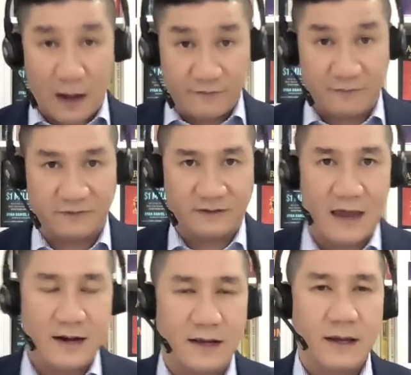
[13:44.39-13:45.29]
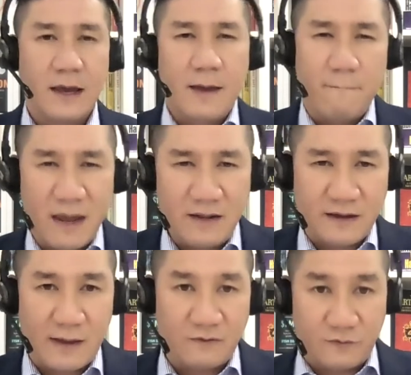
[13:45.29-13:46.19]
Now, if I'm standing, many
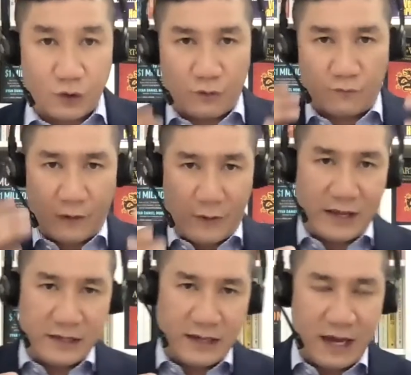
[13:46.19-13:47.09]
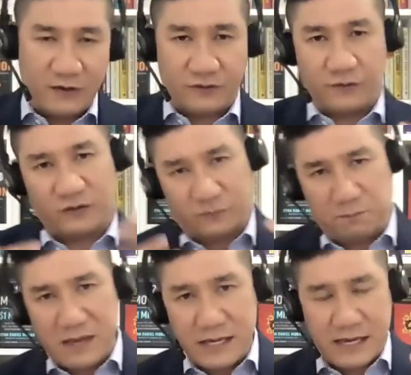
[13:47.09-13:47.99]
times if you're very engaged, if you're
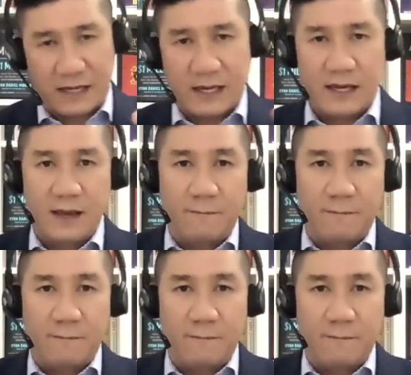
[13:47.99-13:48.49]
speaking,